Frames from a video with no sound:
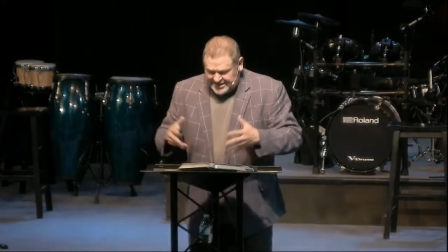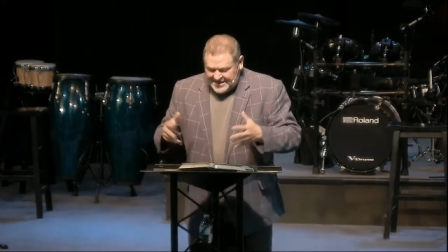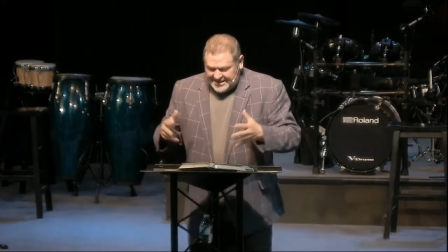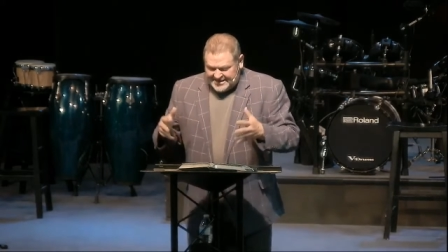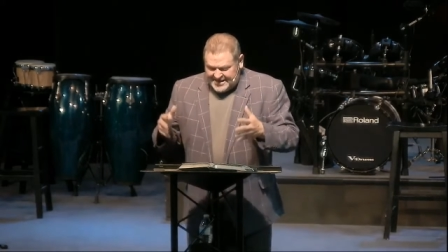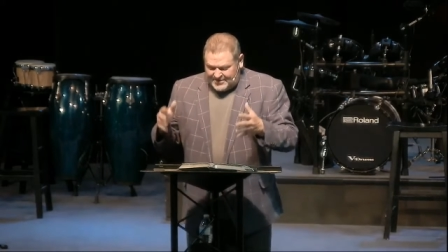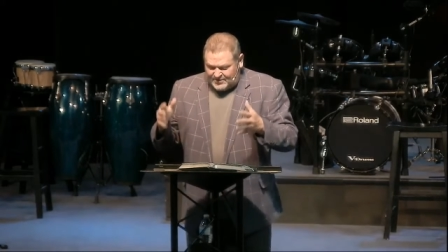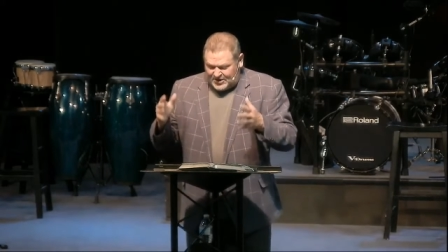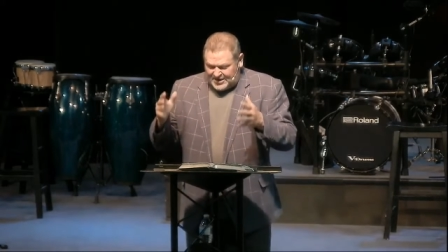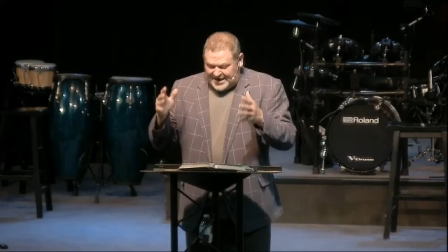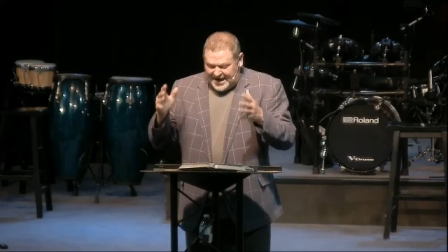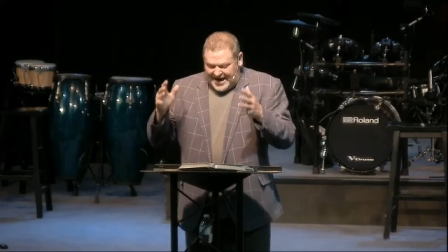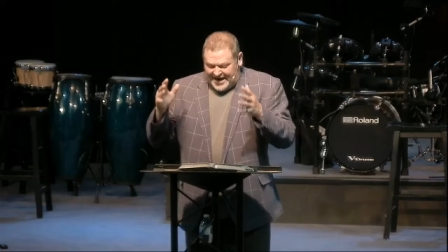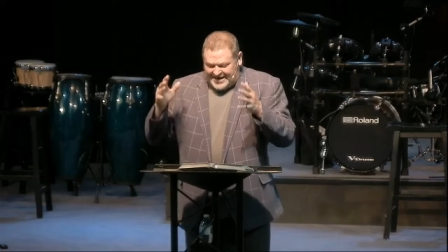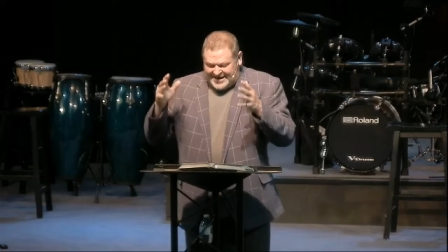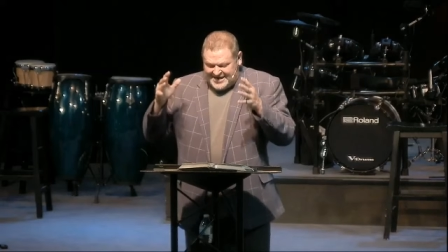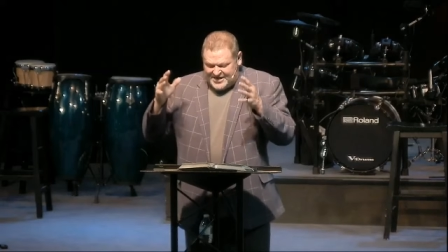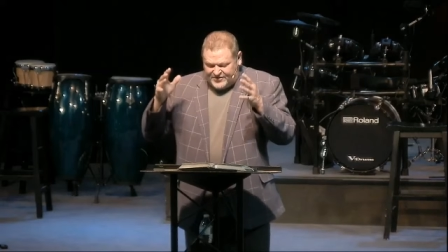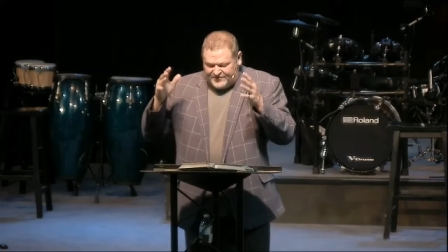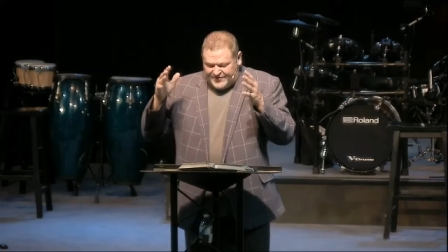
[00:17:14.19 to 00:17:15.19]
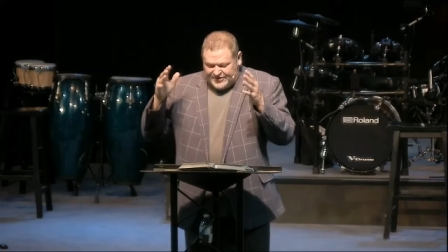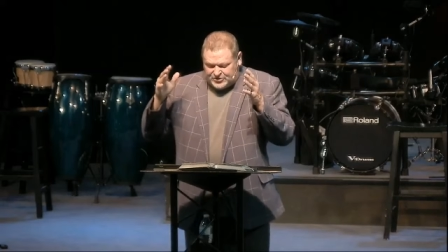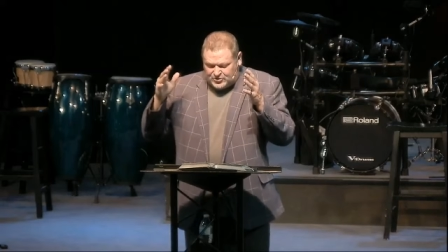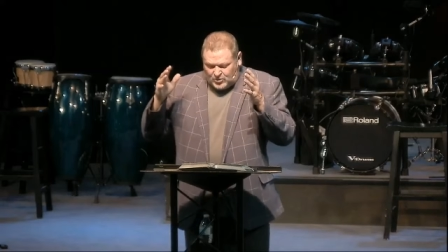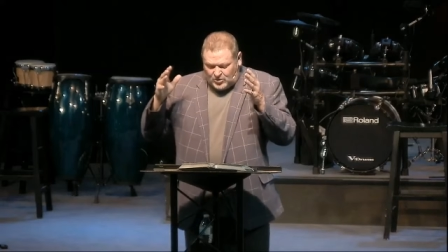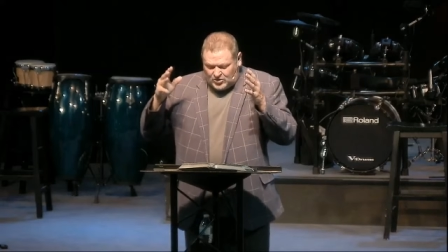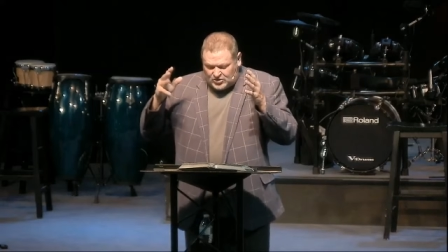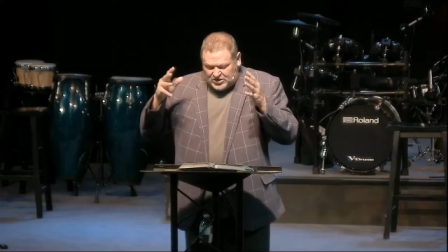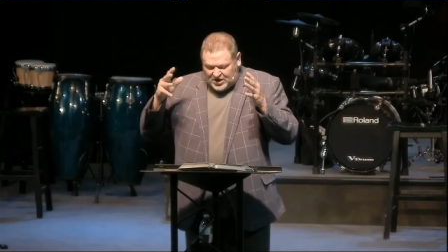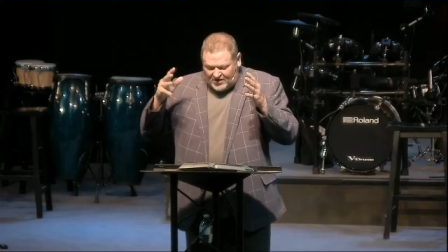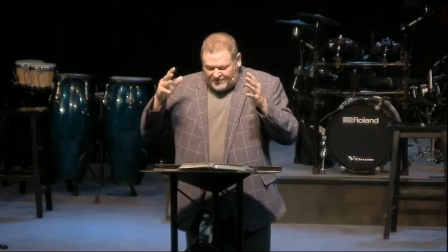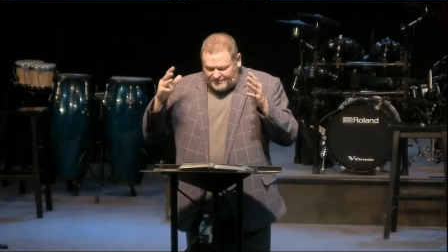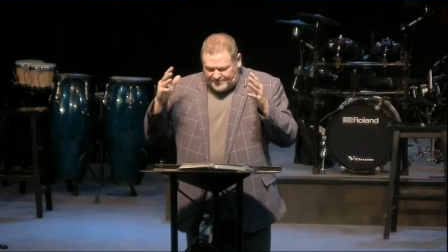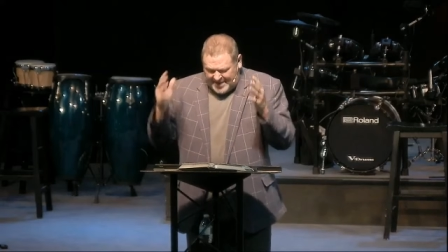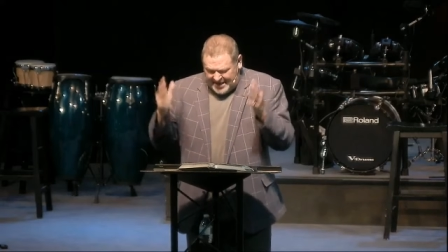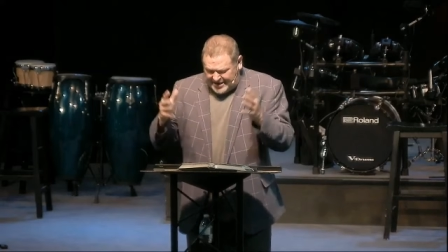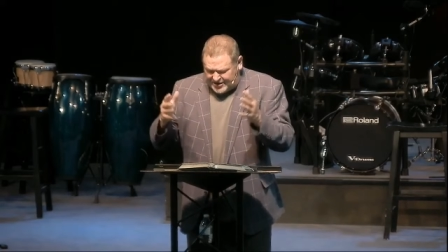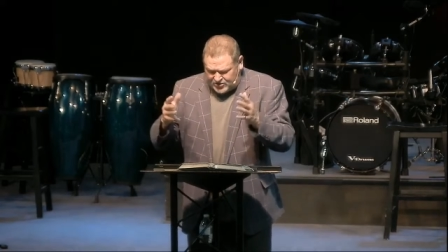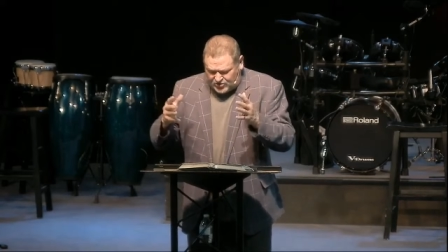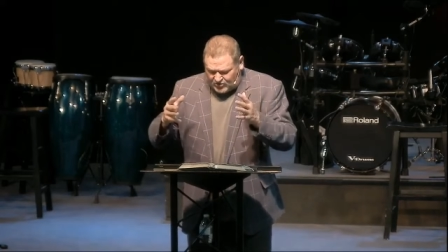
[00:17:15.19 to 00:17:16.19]
They were not individuals of
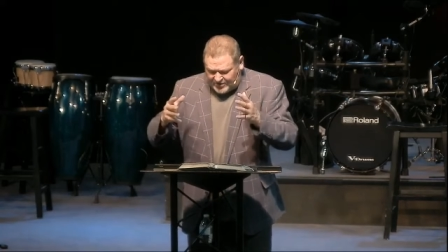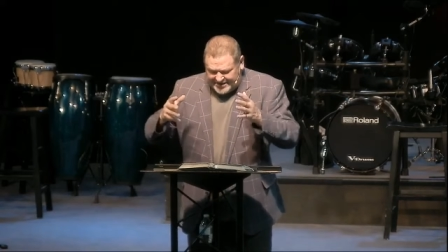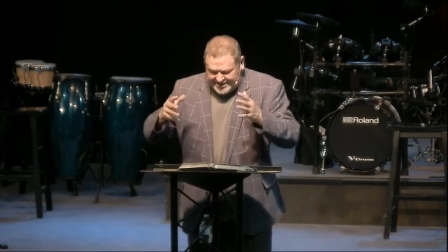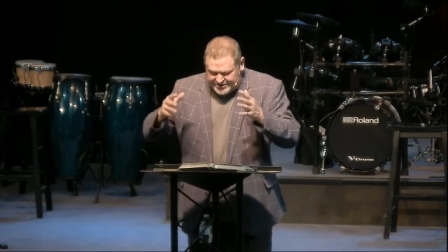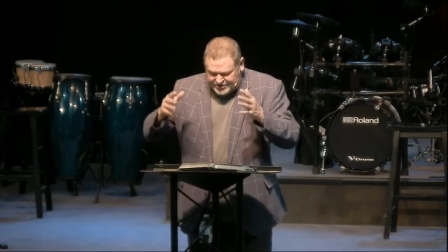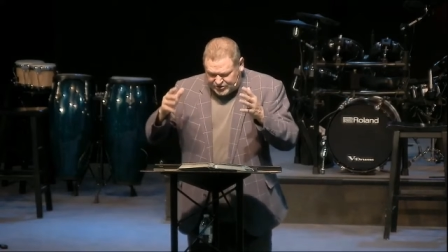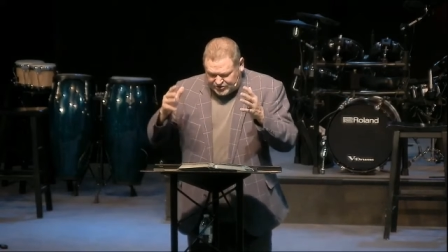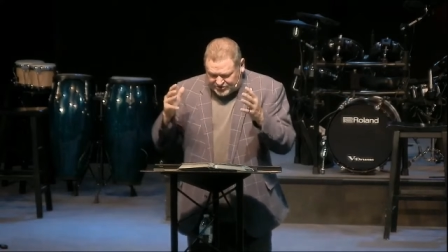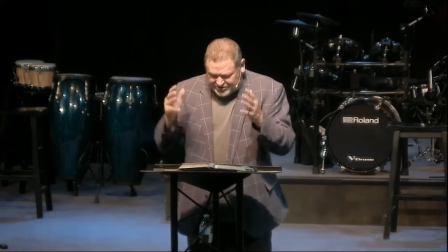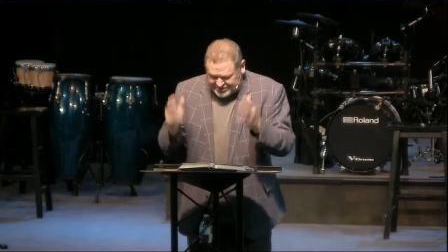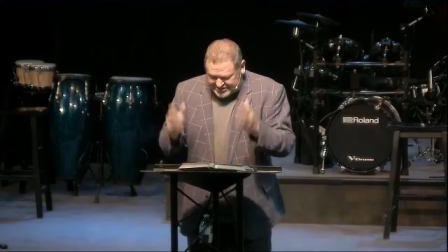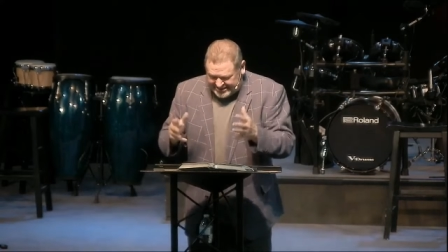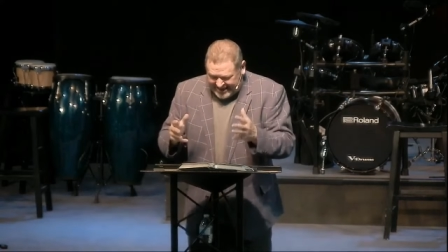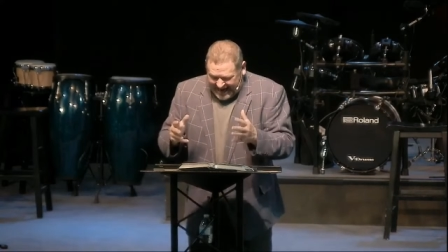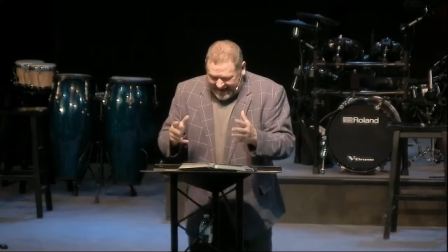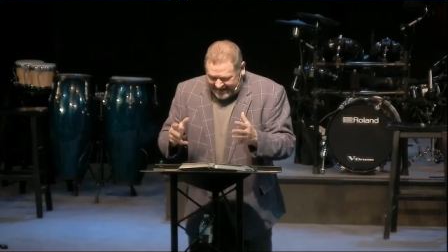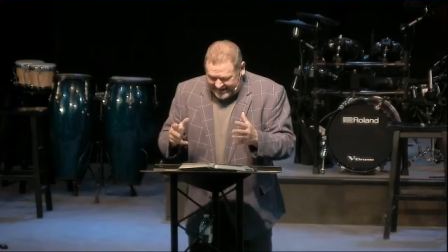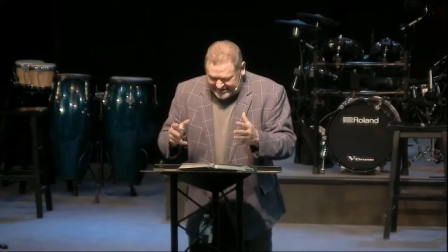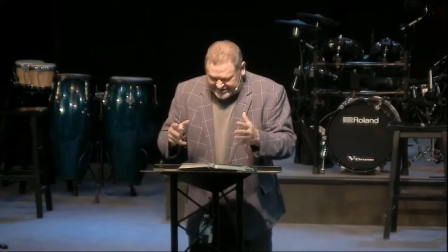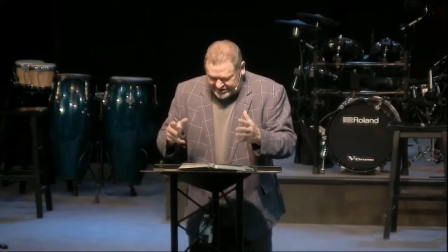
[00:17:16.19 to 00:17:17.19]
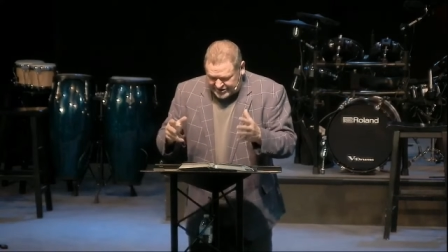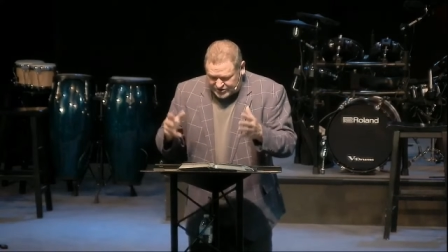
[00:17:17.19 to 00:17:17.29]
pedigrees or status in